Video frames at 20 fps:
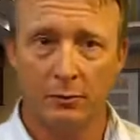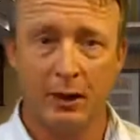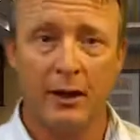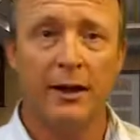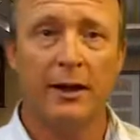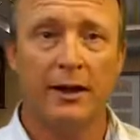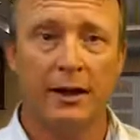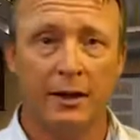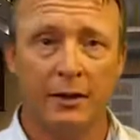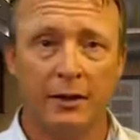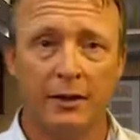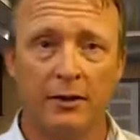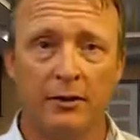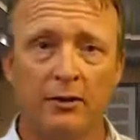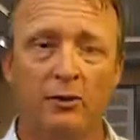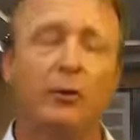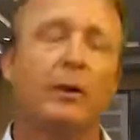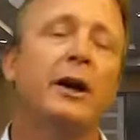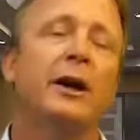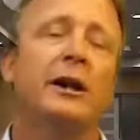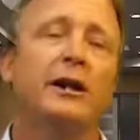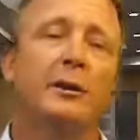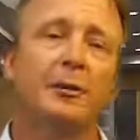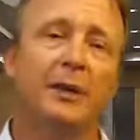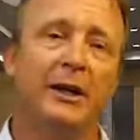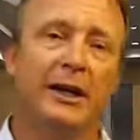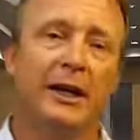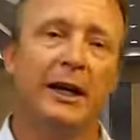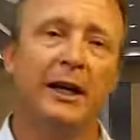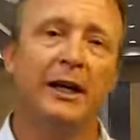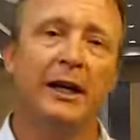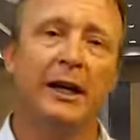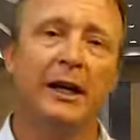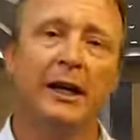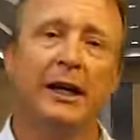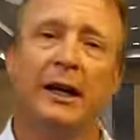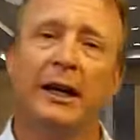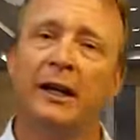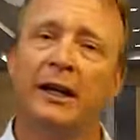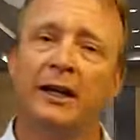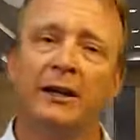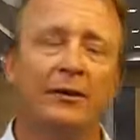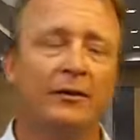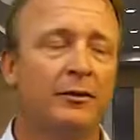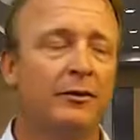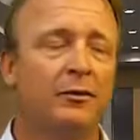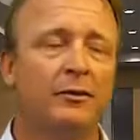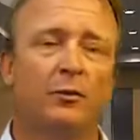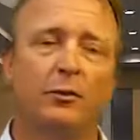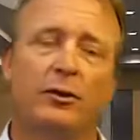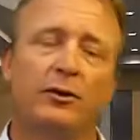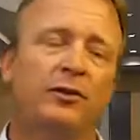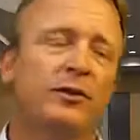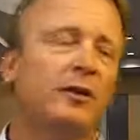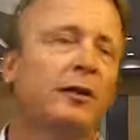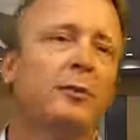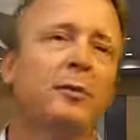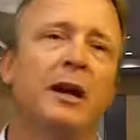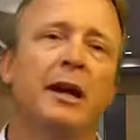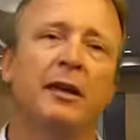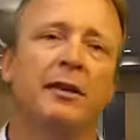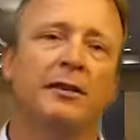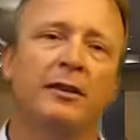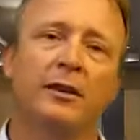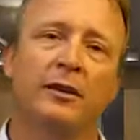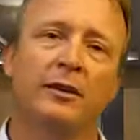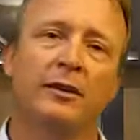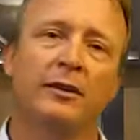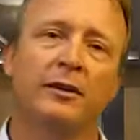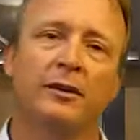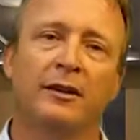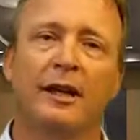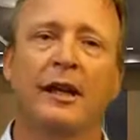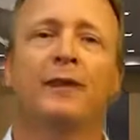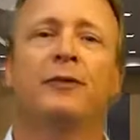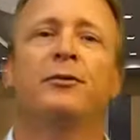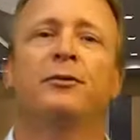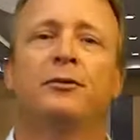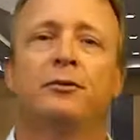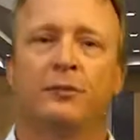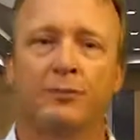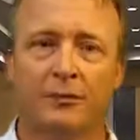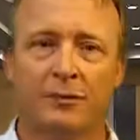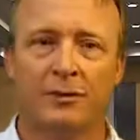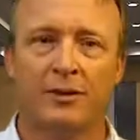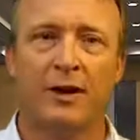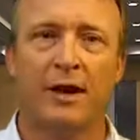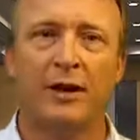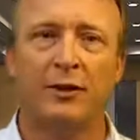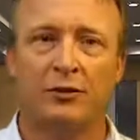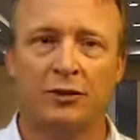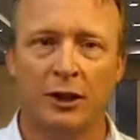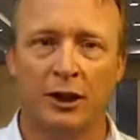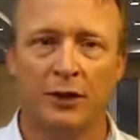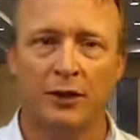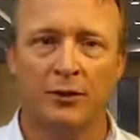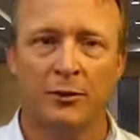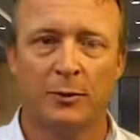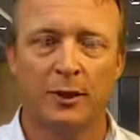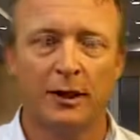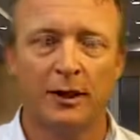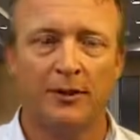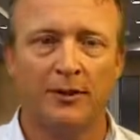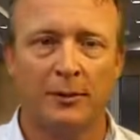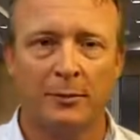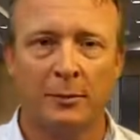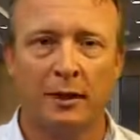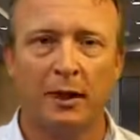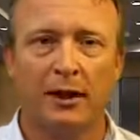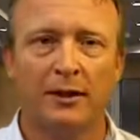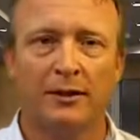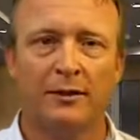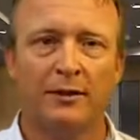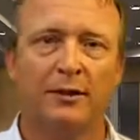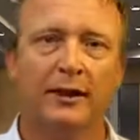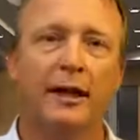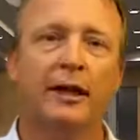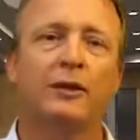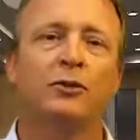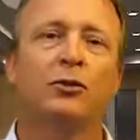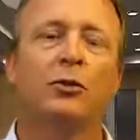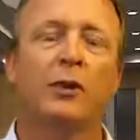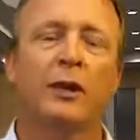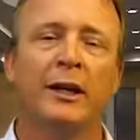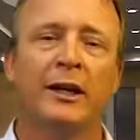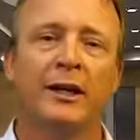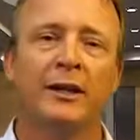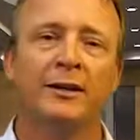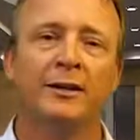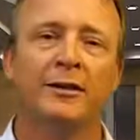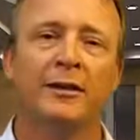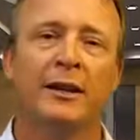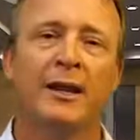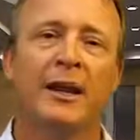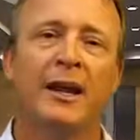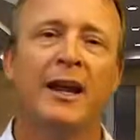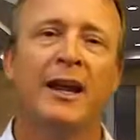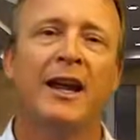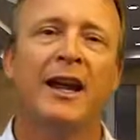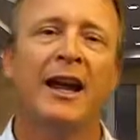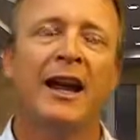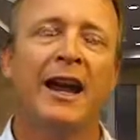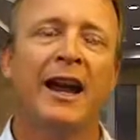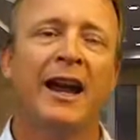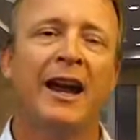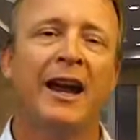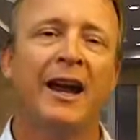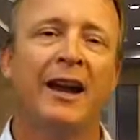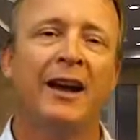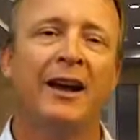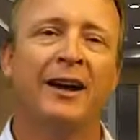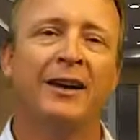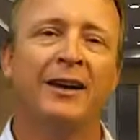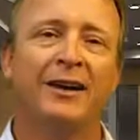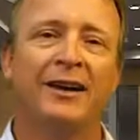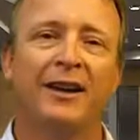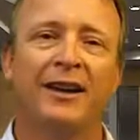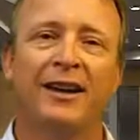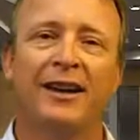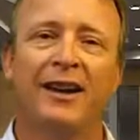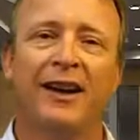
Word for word: big right in the beginning, and it was an amazing lifestyle change. I mean, I was in my late 20s, and